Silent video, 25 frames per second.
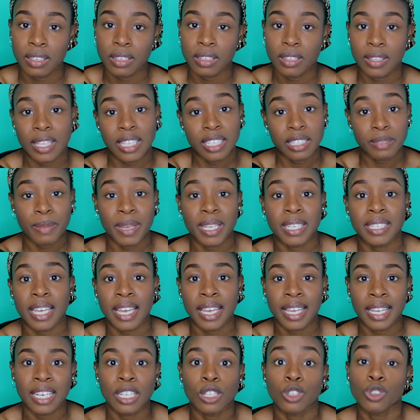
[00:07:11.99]
This may take
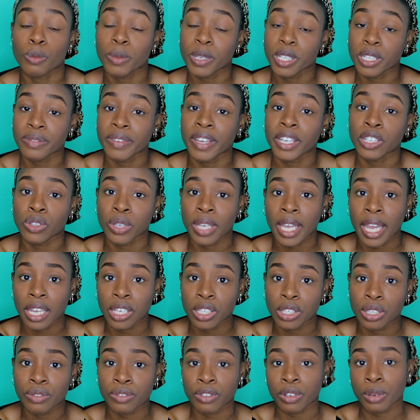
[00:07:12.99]
a little bit of
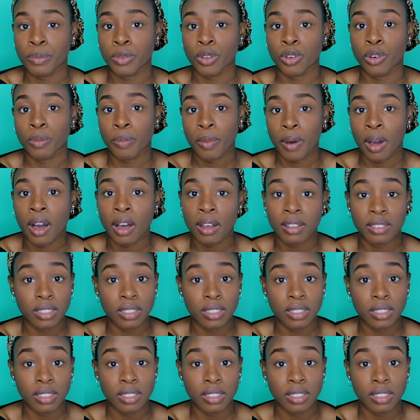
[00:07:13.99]
education from your part,